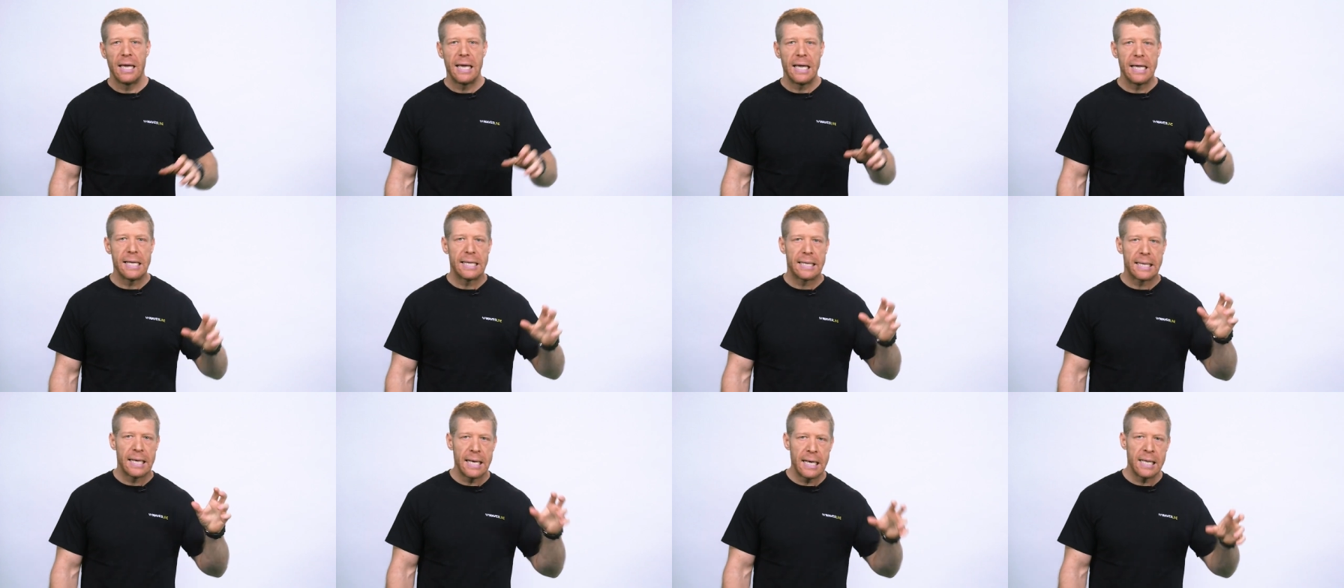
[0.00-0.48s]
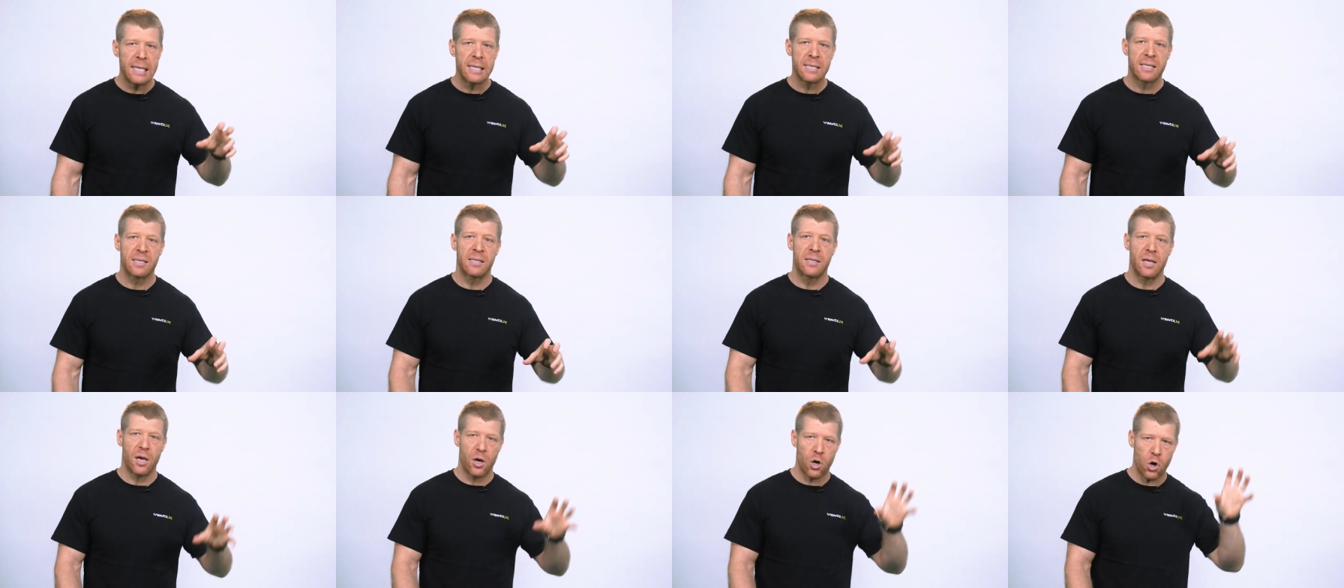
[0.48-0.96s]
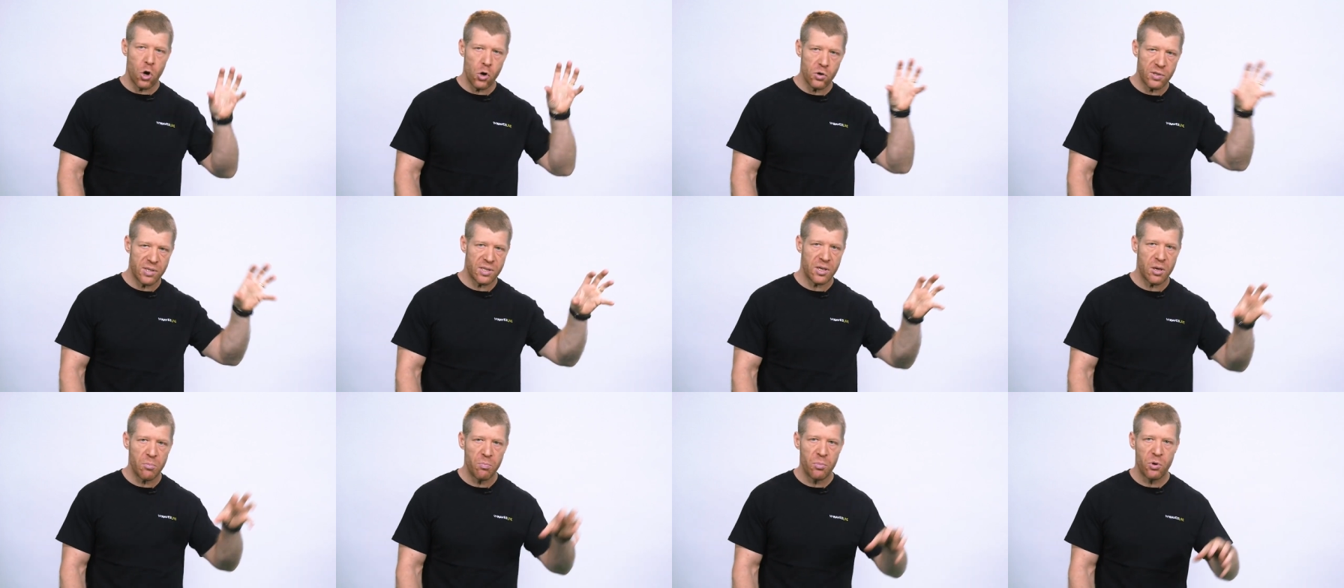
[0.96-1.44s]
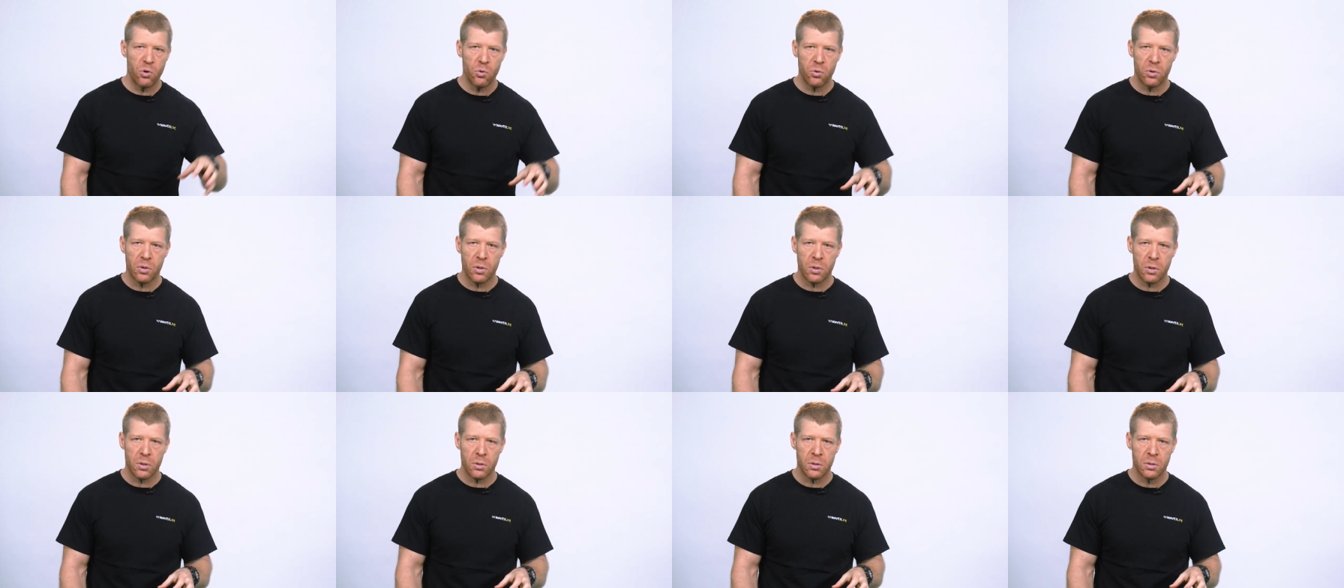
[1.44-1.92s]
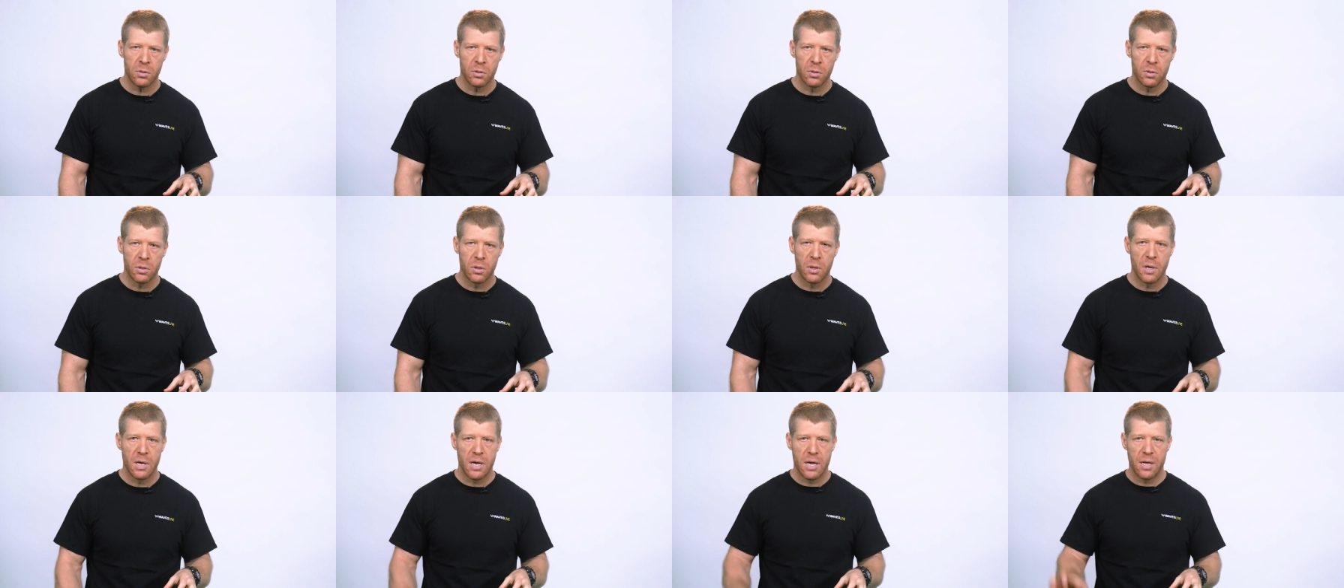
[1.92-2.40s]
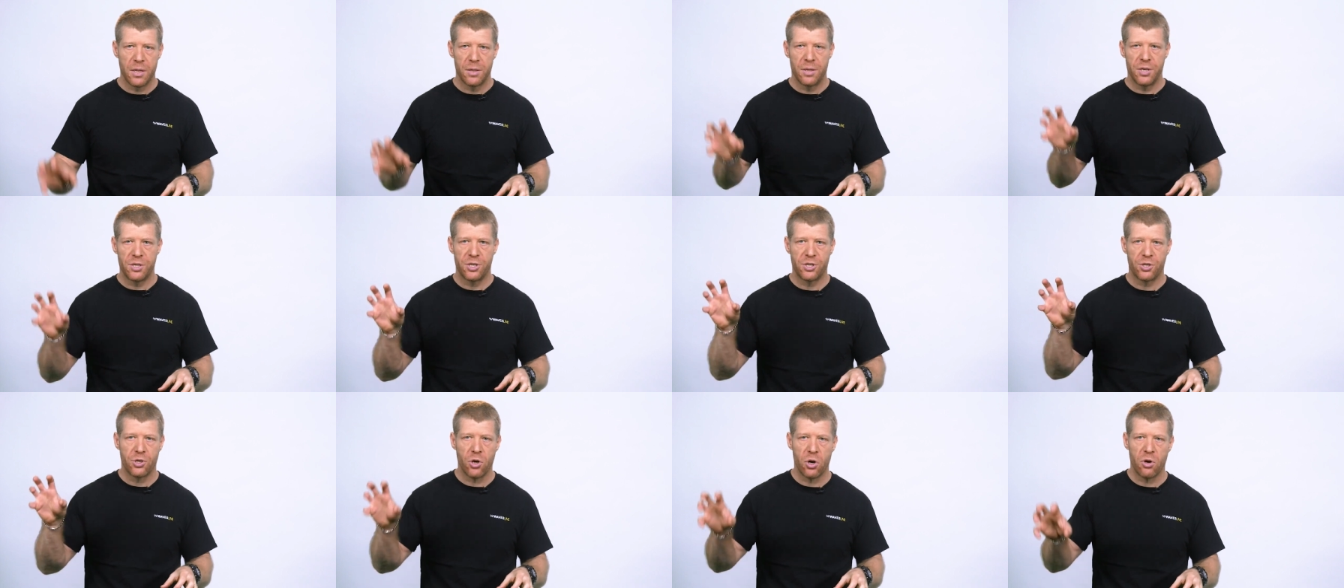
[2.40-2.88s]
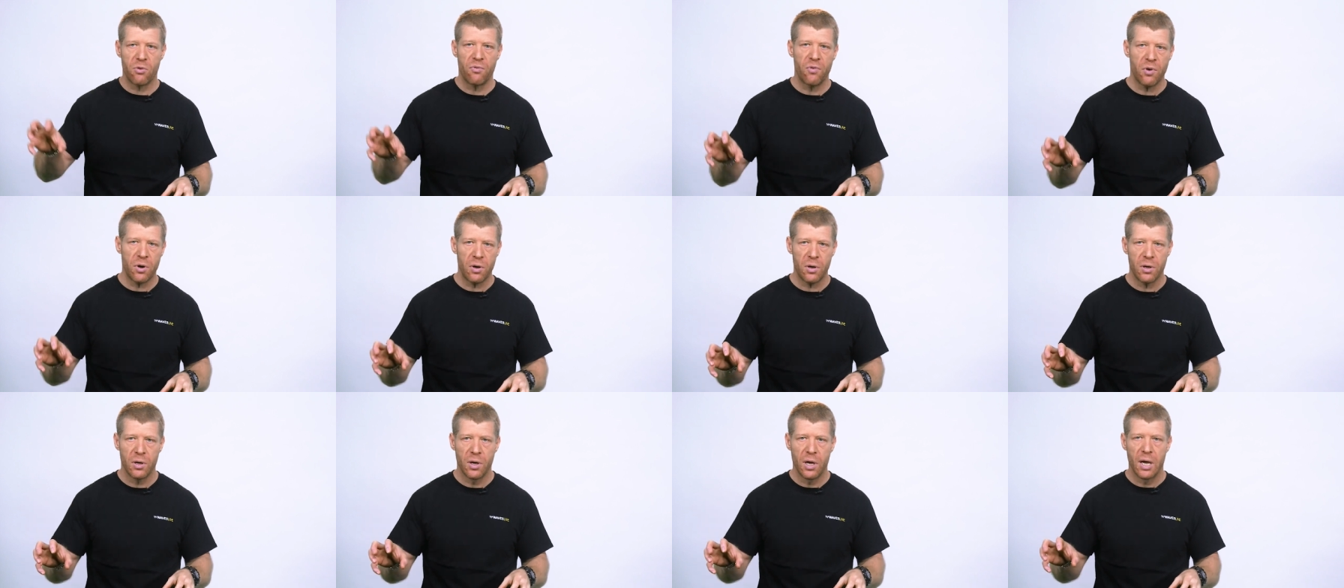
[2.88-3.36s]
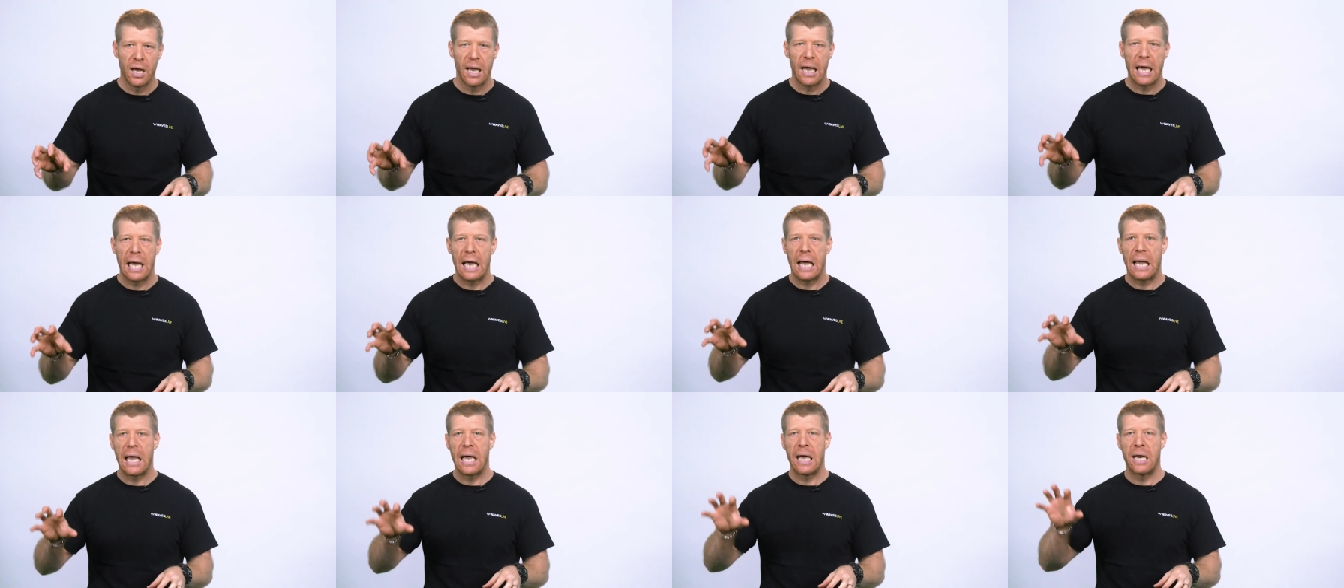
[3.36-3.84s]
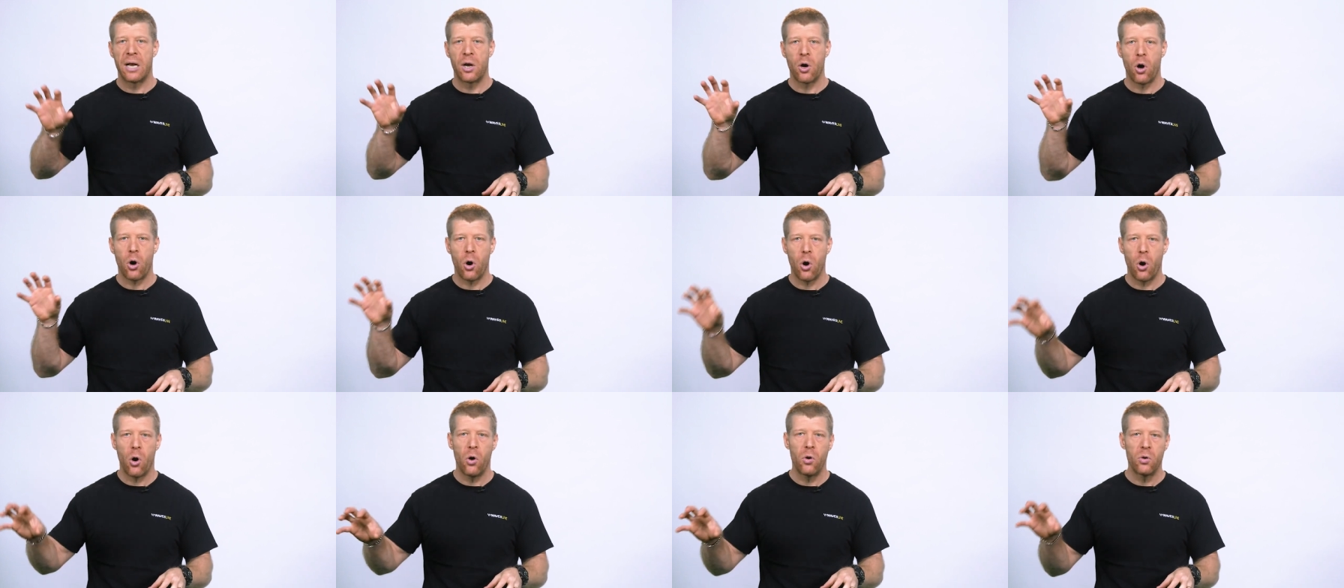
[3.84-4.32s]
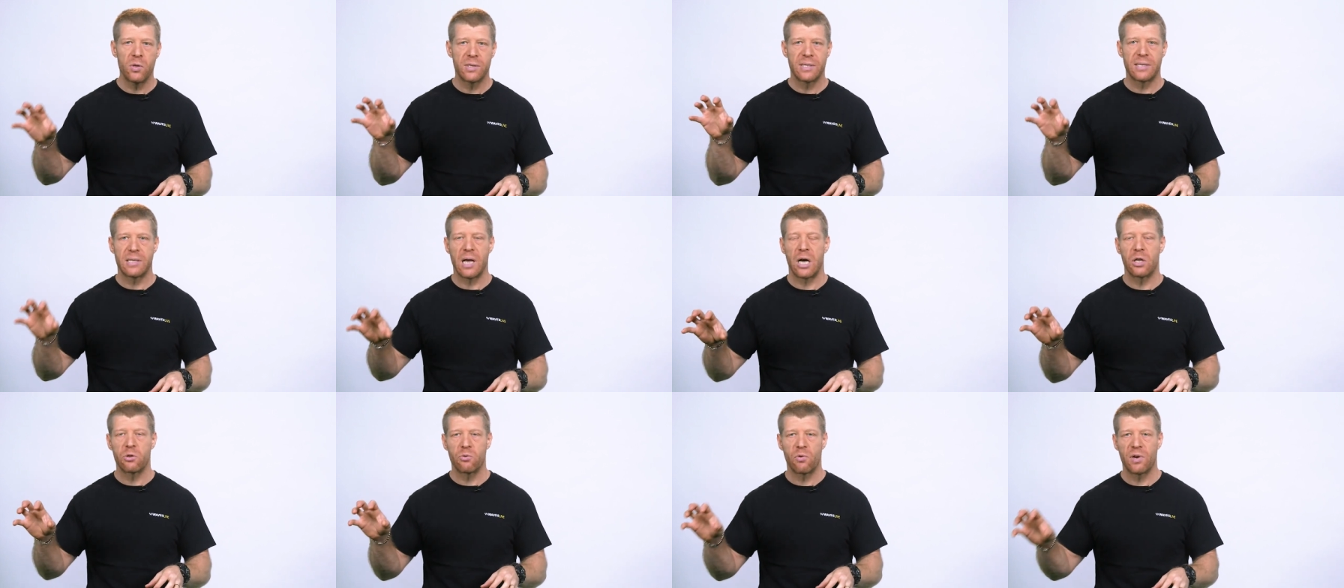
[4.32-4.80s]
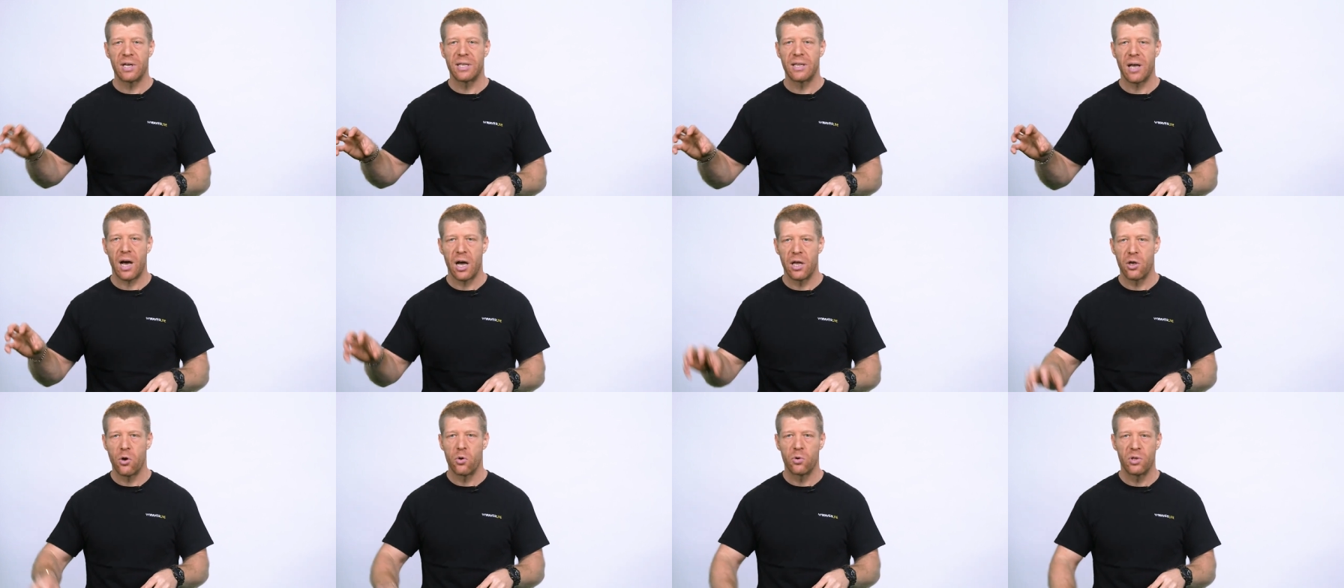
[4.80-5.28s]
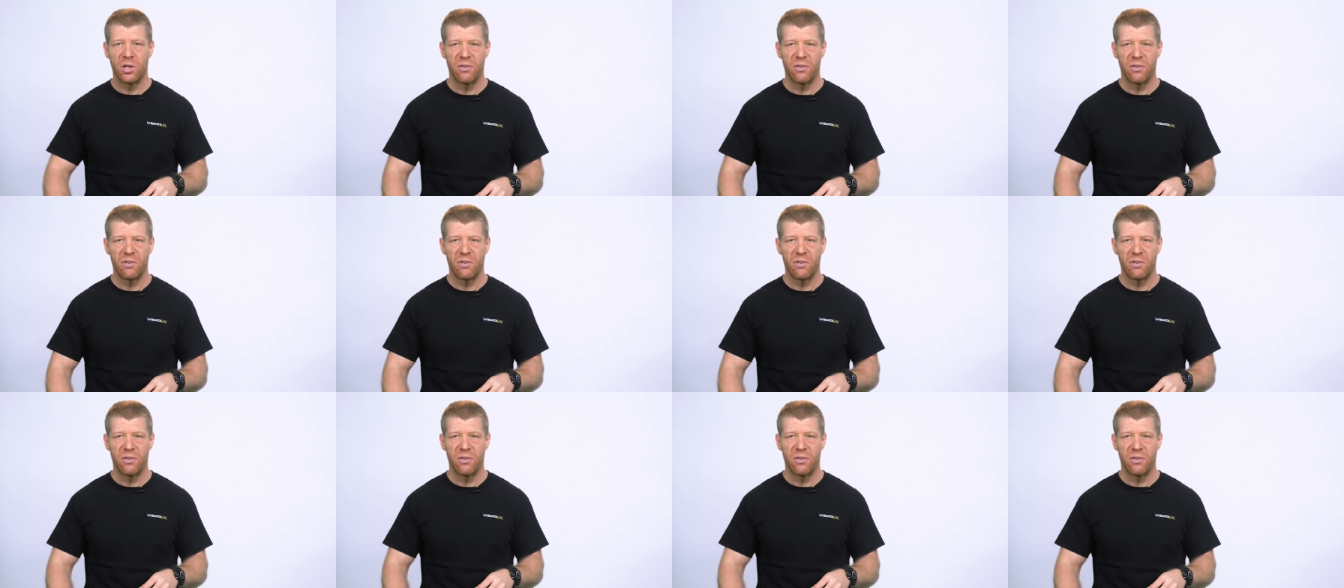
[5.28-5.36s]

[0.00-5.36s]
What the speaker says: It links the host computer, the server, and all SoundGrid I/O